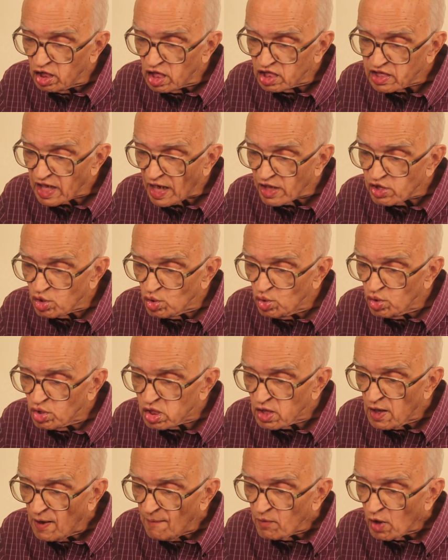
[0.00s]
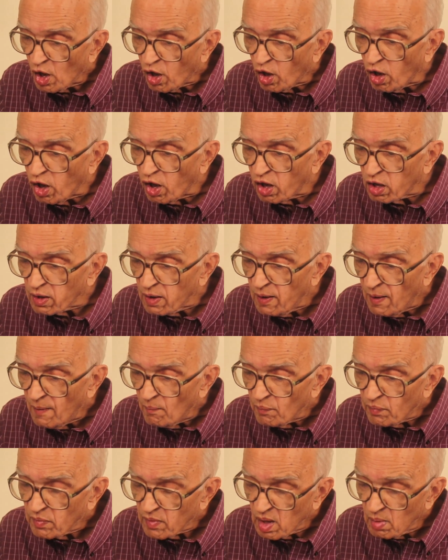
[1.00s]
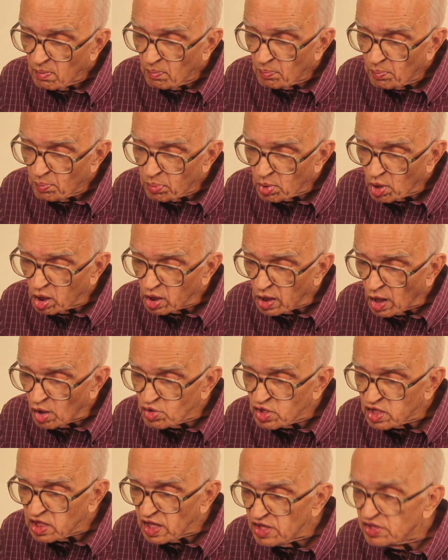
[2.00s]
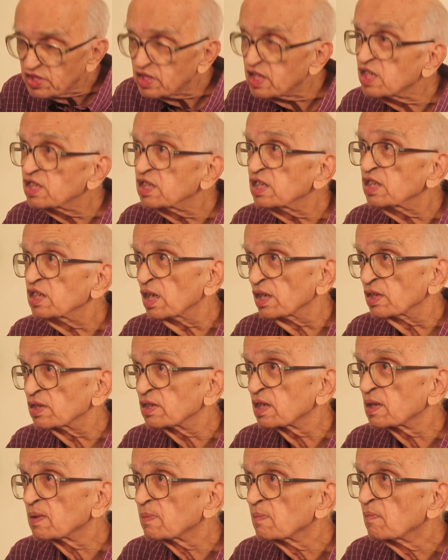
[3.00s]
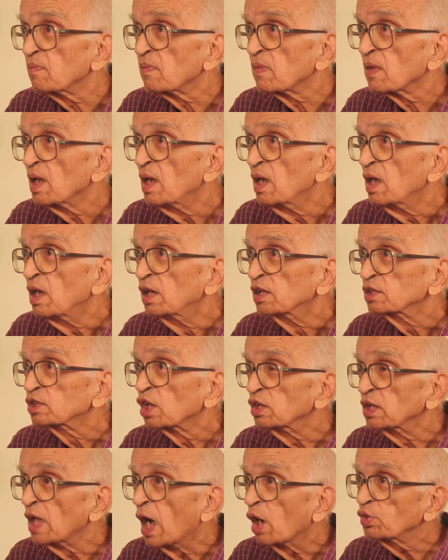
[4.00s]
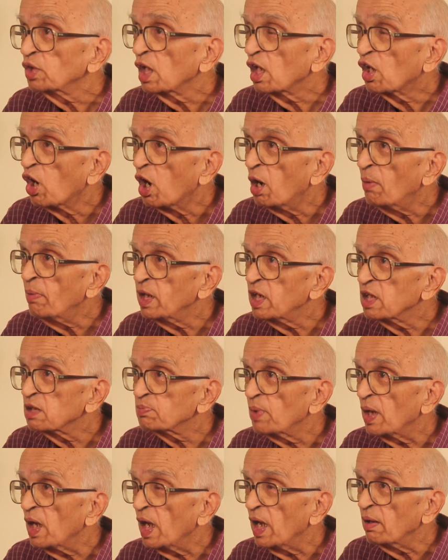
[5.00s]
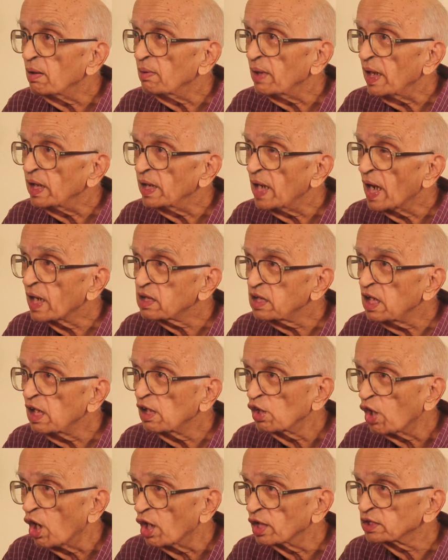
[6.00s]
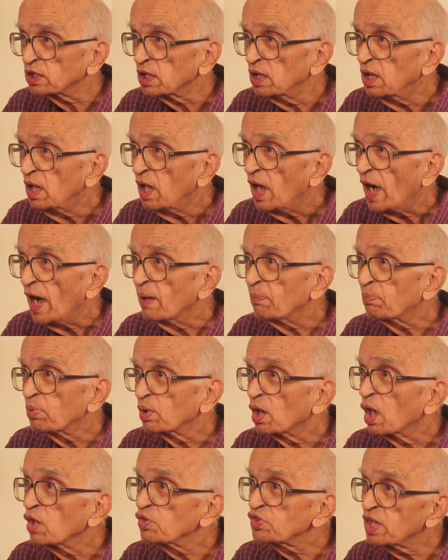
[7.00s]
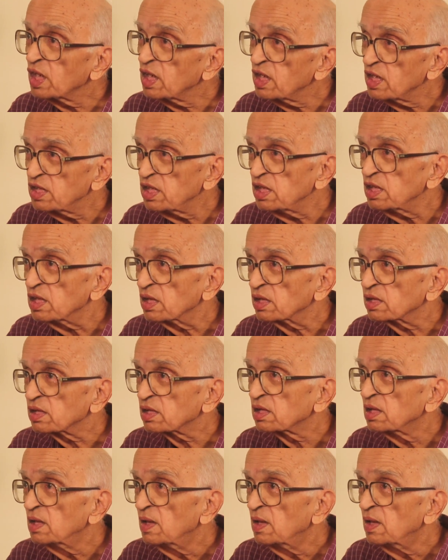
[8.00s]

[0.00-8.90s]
statutes or pronounces decisions. So now the government is enacting laws and pronouncing decisions.